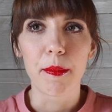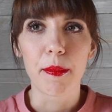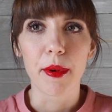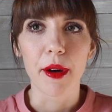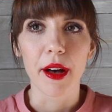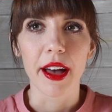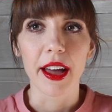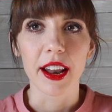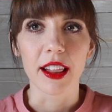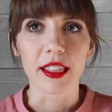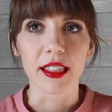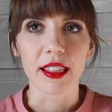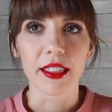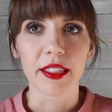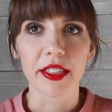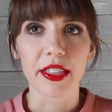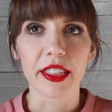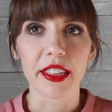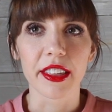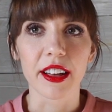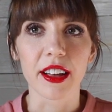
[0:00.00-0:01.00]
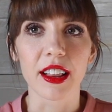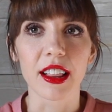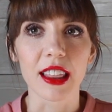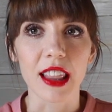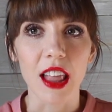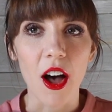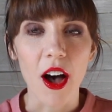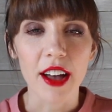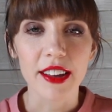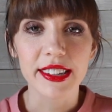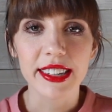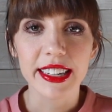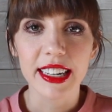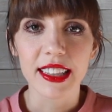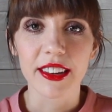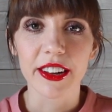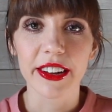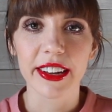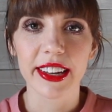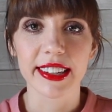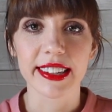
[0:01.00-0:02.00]
but the glossy
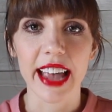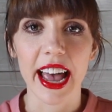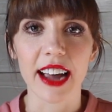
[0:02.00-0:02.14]
look is